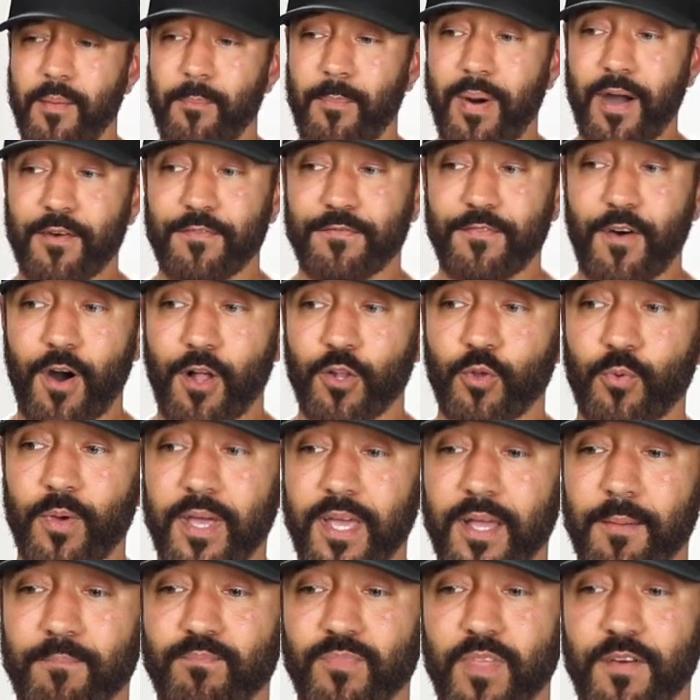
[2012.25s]
by
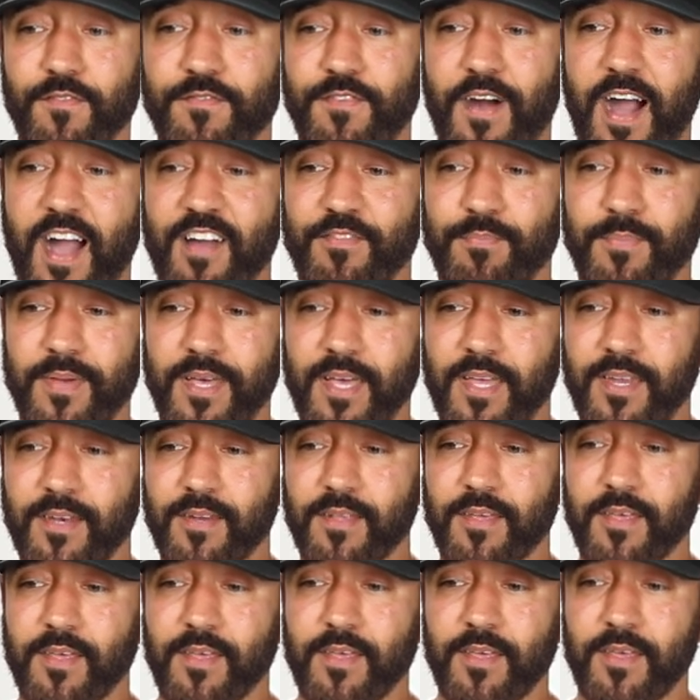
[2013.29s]
following five men